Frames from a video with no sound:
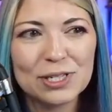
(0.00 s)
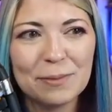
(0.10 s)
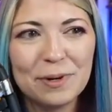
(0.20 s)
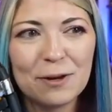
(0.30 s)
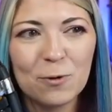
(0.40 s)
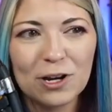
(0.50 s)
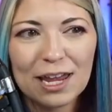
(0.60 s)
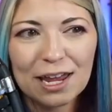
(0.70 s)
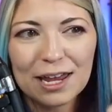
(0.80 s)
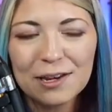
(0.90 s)
or somebody
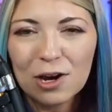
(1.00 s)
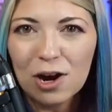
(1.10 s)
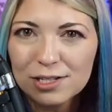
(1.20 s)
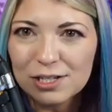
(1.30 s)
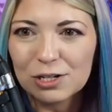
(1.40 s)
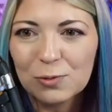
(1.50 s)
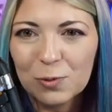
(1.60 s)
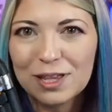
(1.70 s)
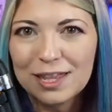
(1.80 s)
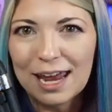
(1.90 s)
working in
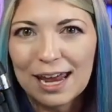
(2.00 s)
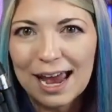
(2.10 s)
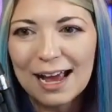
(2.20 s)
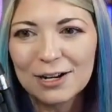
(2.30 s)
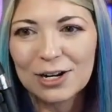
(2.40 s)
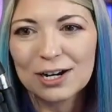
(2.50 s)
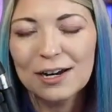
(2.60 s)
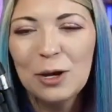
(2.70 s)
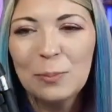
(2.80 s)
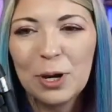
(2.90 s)
concert with a hacker